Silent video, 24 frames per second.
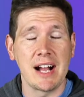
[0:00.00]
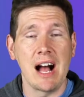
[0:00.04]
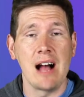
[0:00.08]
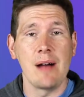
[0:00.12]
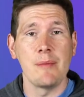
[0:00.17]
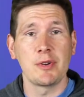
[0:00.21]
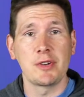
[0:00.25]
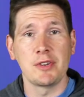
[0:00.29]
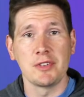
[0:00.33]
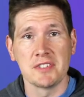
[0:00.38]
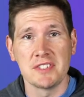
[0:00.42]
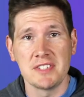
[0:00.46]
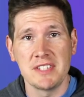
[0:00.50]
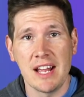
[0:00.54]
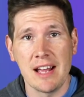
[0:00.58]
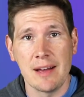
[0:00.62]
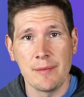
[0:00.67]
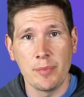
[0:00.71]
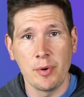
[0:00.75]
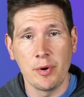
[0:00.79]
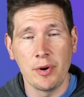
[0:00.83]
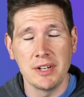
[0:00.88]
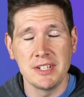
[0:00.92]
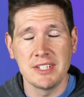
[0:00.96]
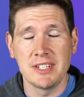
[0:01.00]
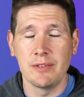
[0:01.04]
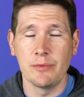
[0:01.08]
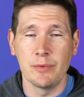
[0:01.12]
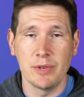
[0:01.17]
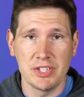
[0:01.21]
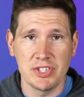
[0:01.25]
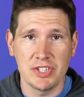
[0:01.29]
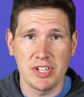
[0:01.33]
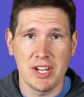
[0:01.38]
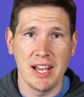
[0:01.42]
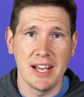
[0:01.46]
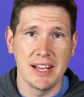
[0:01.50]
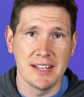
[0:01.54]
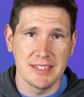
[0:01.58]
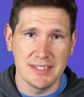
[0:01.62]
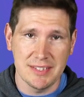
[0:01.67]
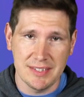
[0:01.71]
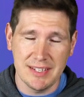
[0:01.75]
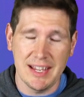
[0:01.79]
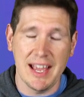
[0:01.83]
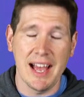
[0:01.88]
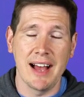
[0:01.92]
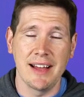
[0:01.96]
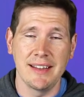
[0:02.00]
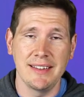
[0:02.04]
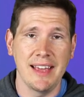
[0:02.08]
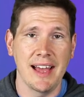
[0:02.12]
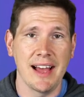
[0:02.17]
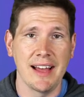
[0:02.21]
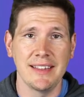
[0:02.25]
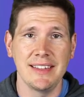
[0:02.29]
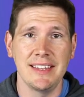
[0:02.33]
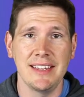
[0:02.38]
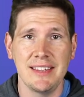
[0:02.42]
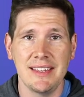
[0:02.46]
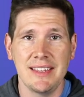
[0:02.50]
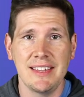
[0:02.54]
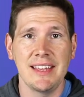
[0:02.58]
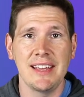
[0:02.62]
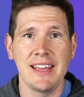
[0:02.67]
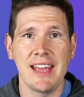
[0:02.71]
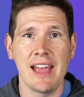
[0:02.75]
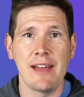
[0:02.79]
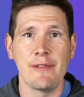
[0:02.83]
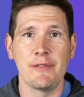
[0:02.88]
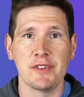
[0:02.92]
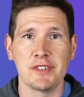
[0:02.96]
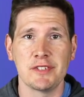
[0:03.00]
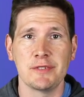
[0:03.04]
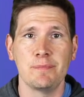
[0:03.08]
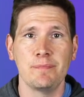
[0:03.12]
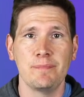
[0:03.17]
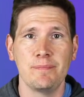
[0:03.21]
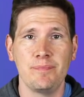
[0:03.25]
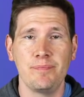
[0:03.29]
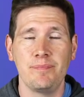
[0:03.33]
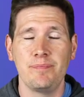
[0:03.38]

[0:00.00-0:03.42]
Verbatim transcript: comical standpoint, in which case, yeah, yeah, he, he gave us